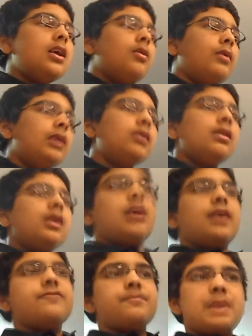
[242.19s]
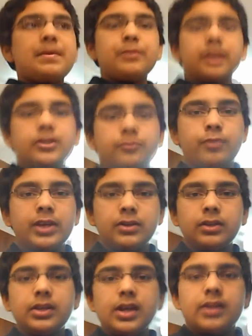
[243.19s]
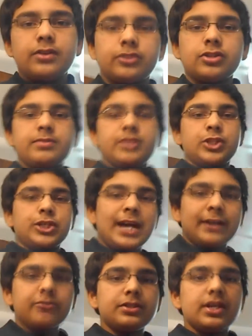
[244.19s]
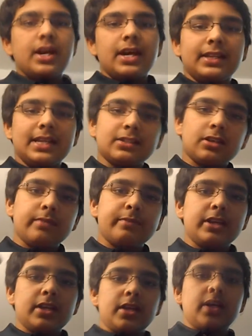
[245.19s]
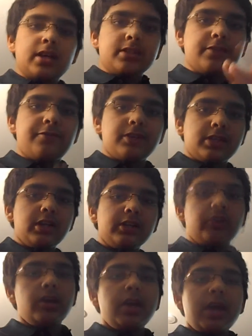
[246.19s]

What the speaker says: Well, if the paper gets wrinkled, there's going to be shadows, and that's going to be a different color.